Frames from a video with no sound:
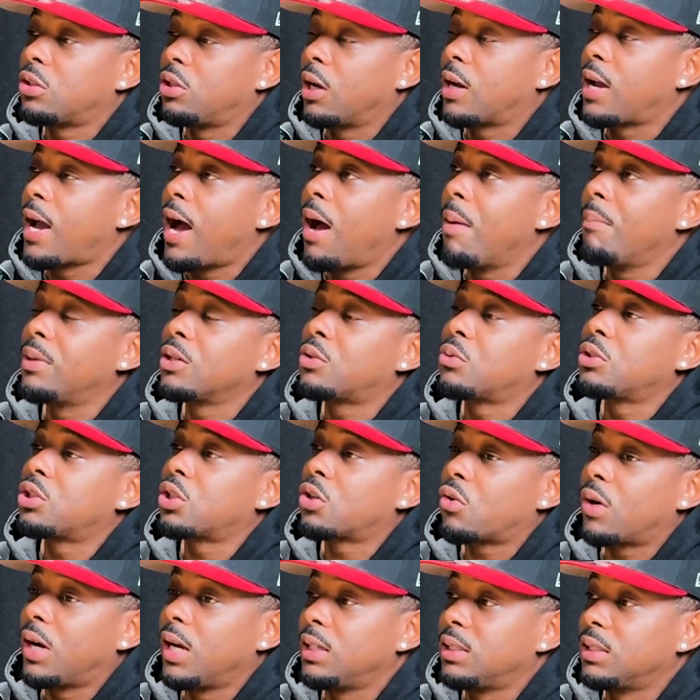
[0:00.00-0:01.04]
comments was
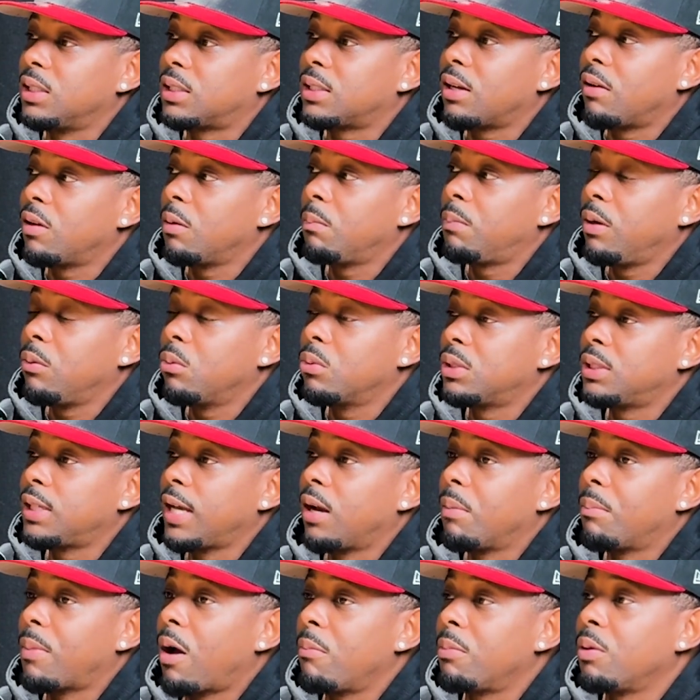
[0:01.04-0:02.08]
crazy. The stuff that people were saying
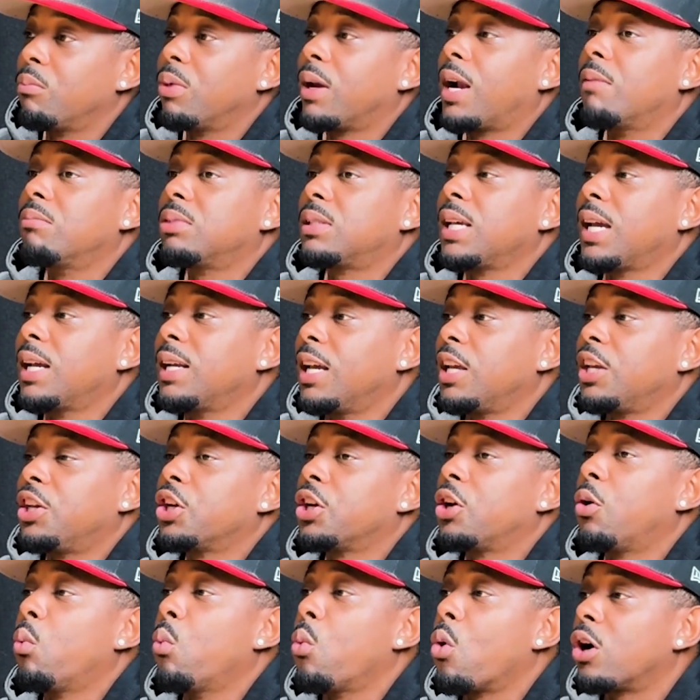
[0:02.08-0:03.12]
about me. But I'm saying that
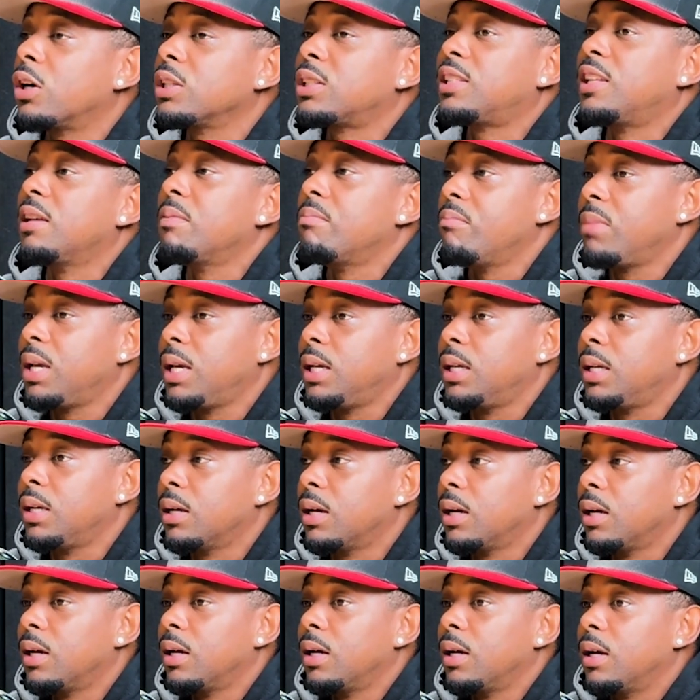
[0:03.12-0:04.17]
you're worse than me
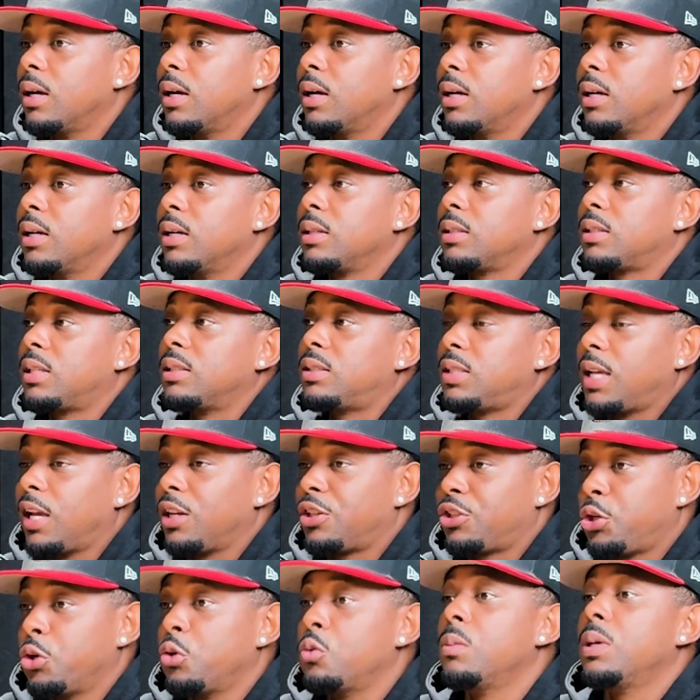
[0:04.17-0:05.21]
to take
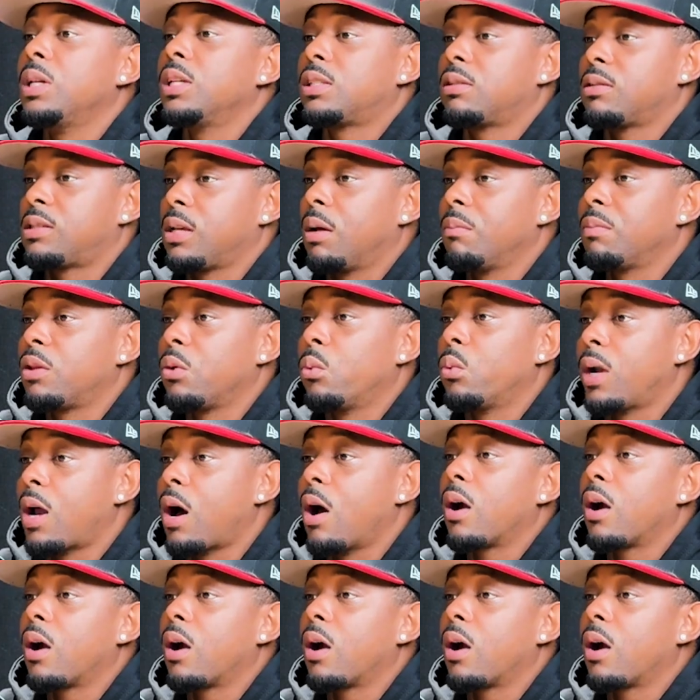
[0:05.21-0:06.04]
2 minutes to something without